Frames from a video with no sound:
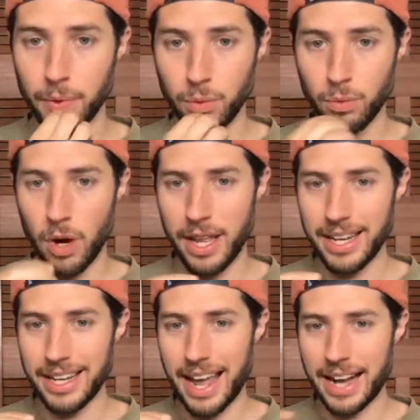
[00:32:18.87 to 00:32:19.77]
what
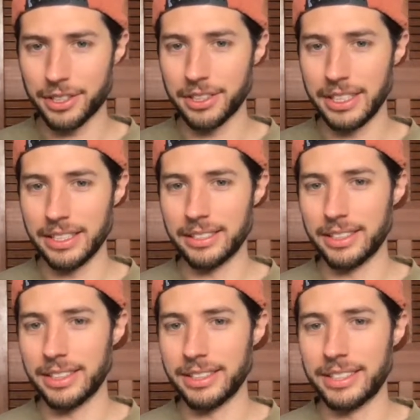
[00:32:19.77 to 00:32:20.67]
actually
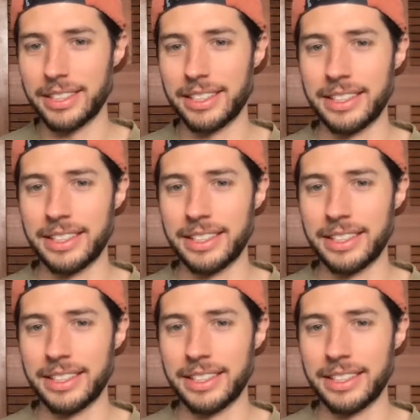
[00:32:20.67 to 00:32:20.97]
exists